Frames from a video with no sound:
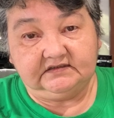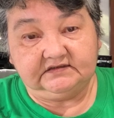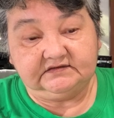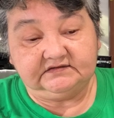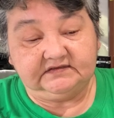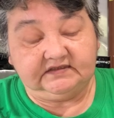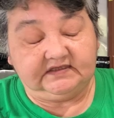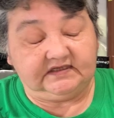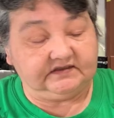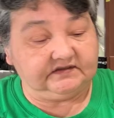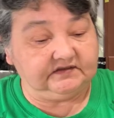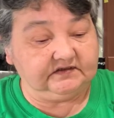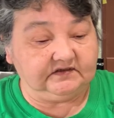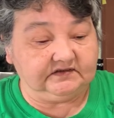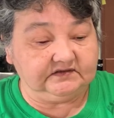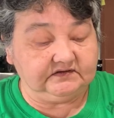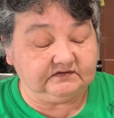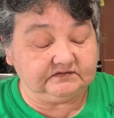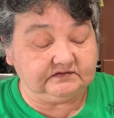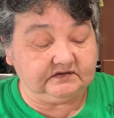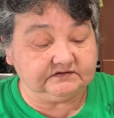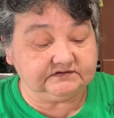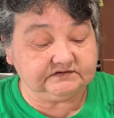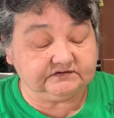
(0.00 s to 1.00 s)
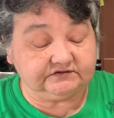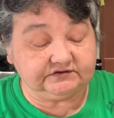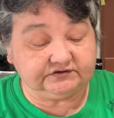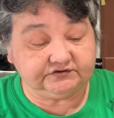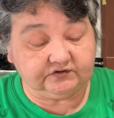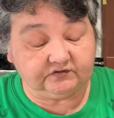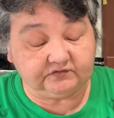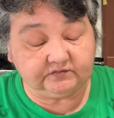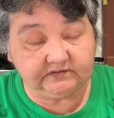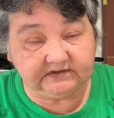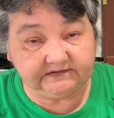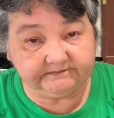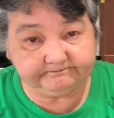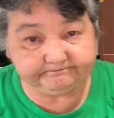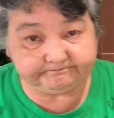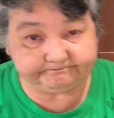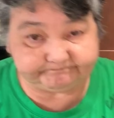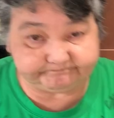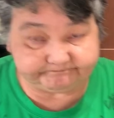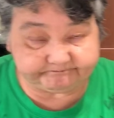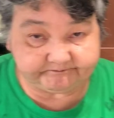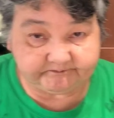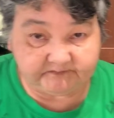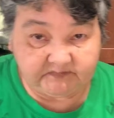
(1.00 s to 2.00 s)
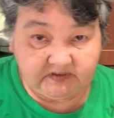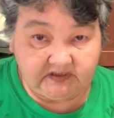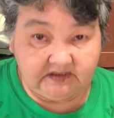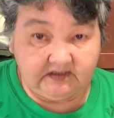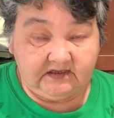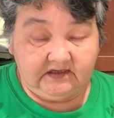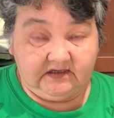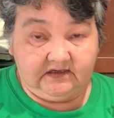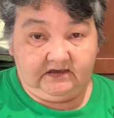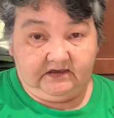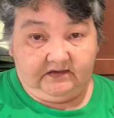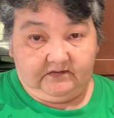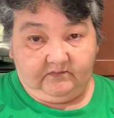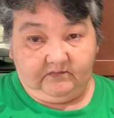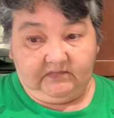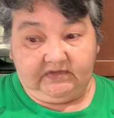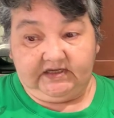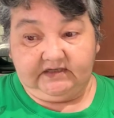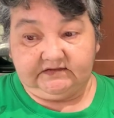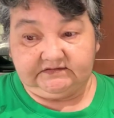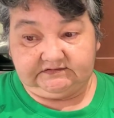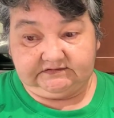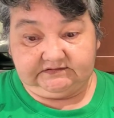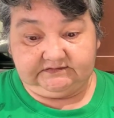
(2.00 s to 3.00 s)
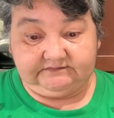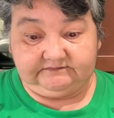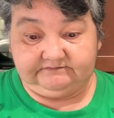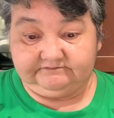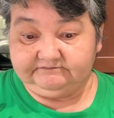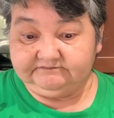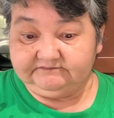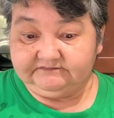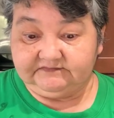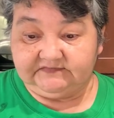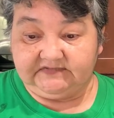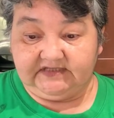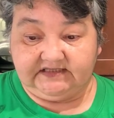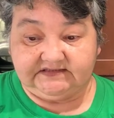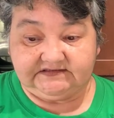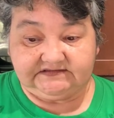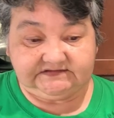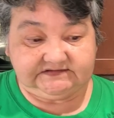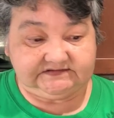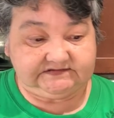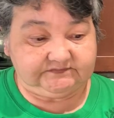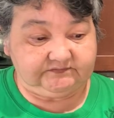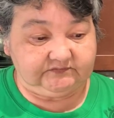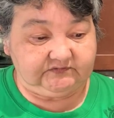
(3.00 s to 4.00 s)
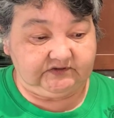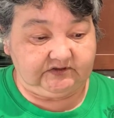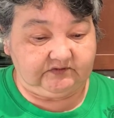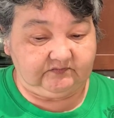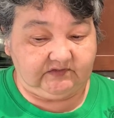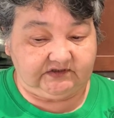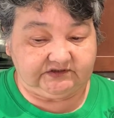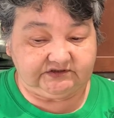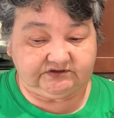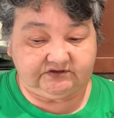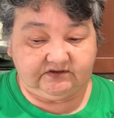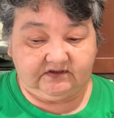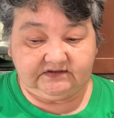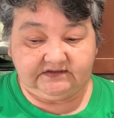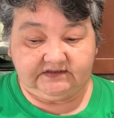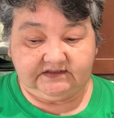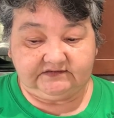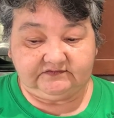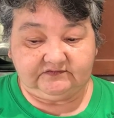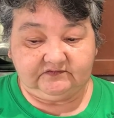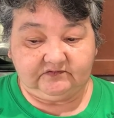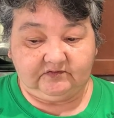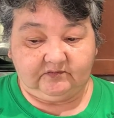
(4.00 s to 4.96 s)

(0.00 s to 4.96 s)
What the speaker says: and that they also showed me. But that's pretty much all I know